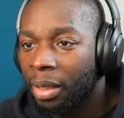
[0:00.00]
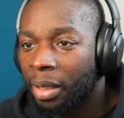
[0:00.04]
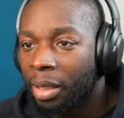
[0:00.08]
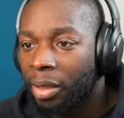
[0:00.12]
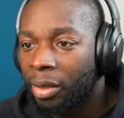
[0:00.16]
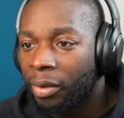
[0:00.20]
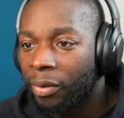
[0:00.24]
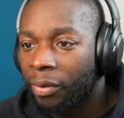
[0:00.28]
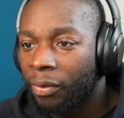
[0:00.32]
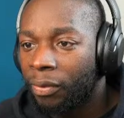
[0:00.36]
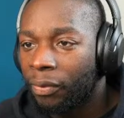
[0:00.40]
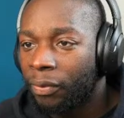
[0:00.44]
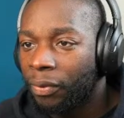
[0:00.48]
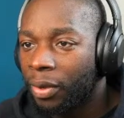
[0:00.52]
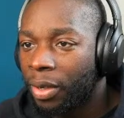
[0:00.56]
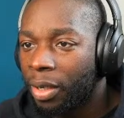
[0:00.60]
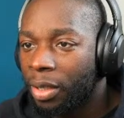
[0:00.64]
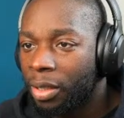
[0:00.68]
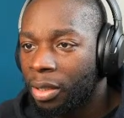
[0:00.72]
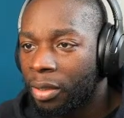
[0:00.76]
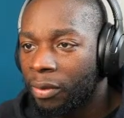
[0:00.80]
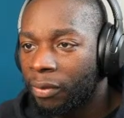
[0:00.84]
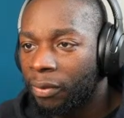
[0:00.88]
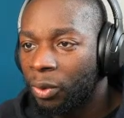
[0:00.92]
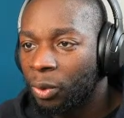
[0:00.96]

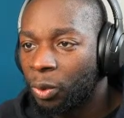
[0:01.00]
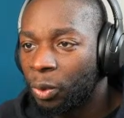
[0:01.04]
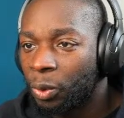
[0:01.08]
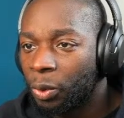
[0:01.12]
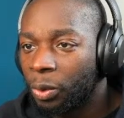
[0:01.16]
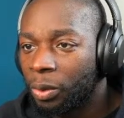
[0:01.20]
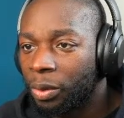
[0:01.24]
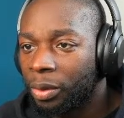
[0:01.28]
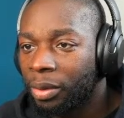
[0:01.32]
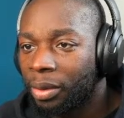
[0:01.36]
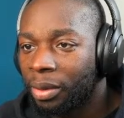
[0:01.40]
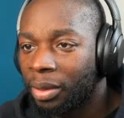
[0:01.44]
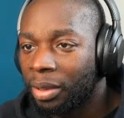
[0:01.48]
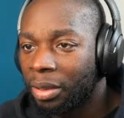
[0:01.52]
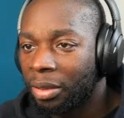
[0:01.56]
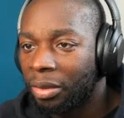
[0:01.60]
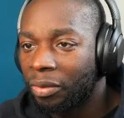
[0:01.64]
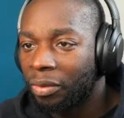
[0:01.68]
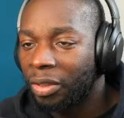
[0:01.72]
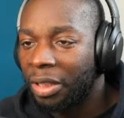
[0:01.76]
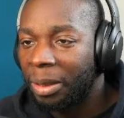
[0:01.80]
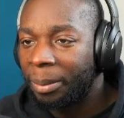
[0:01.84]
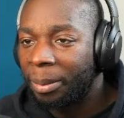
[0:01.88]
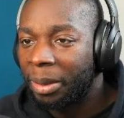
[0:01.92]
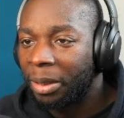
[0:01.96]
First of all, this should
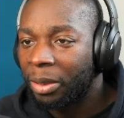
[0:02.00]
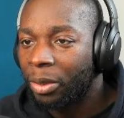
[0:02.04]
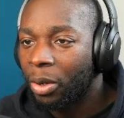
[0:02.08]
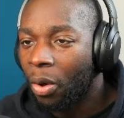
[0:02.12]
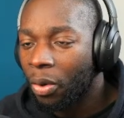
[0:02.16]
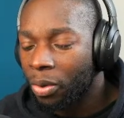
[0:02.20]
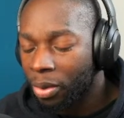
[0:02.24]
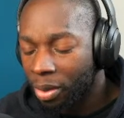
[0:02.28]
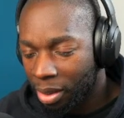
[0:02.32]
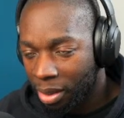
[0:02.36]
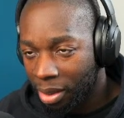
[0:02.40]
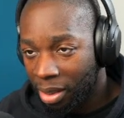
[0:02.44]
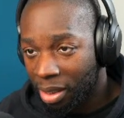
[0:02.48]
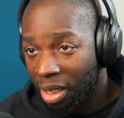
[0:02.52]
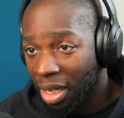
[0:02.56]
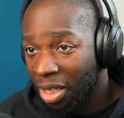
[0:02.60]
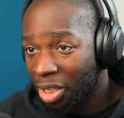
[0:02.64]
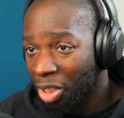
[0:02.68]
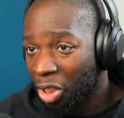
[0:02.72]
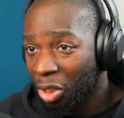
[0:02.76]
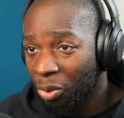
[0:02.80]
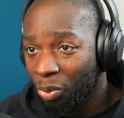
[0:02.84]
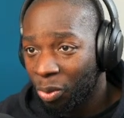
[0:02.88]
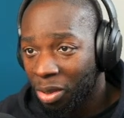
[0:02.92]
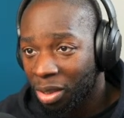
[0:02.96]
really be a const. The
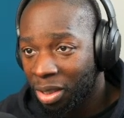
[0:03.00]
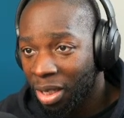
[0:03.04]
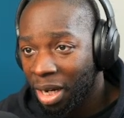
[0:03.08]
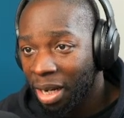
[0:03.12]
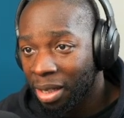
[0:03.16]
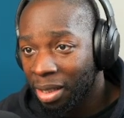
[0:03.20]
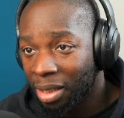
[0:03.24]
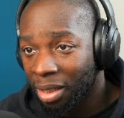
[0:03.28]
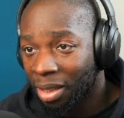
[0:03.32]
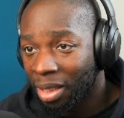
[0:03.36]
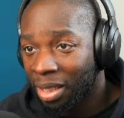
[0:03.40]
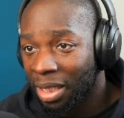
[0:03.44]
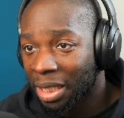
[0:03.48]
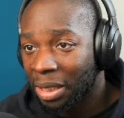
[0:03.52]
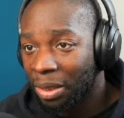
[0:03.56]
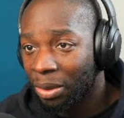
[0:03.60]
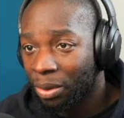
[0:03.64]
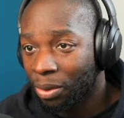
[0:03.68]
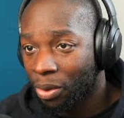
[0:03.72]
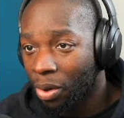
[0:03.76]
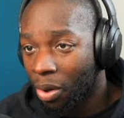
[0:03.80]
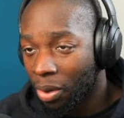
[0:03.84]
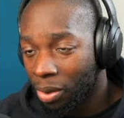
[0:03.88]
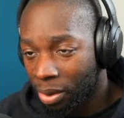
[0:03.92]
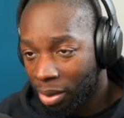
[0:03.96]
issue with changing this into a
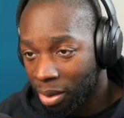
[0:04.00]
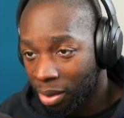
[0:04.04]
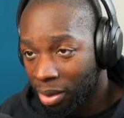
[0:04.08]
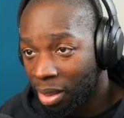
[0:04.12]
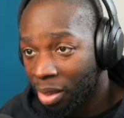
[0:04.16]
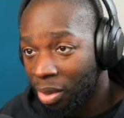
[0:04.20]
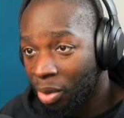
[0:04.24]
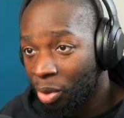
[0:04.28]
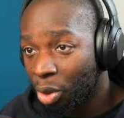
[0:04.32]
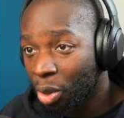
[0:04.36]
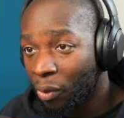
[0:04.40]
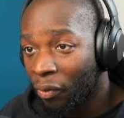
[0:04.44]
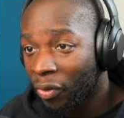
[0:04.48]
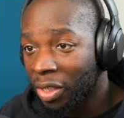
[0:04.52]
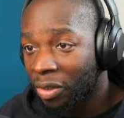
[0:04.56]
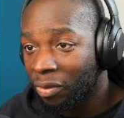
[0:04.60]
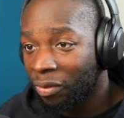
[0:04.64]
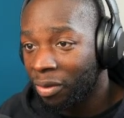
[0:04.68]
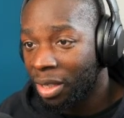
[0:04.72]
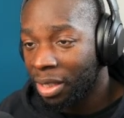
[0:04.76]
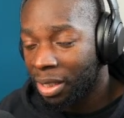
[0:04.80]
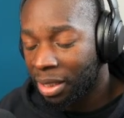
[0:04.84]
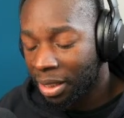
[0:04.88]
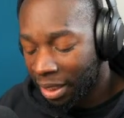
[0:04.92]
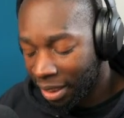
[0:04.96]
const is I don't know if it's
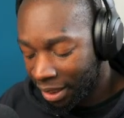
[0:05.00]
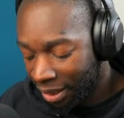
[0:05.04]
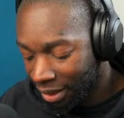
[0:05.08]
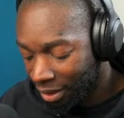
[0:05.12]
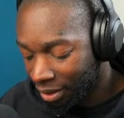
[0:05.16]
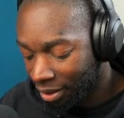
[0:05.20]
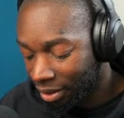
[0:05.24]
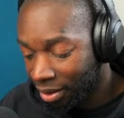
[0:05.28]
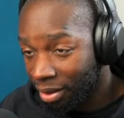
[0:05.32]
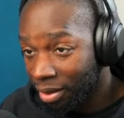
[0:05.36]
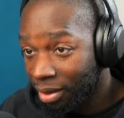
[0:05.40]
reassigned.